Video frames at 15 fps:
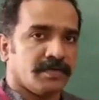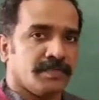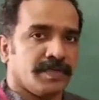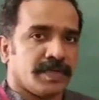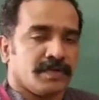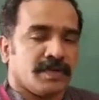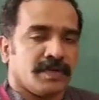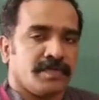
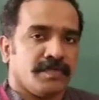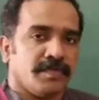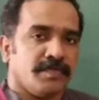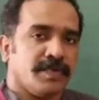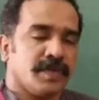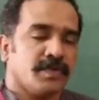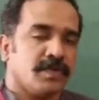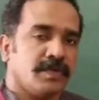We
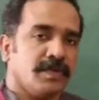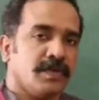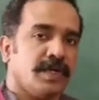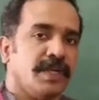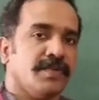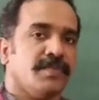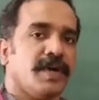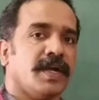could
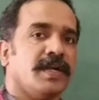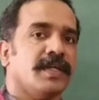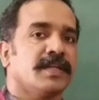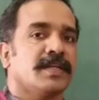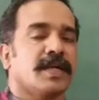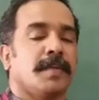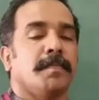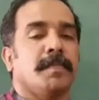divide
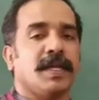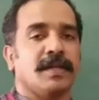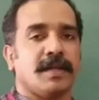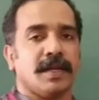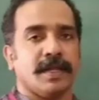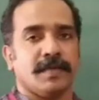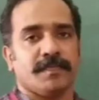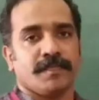it
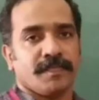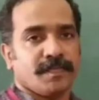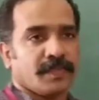completely.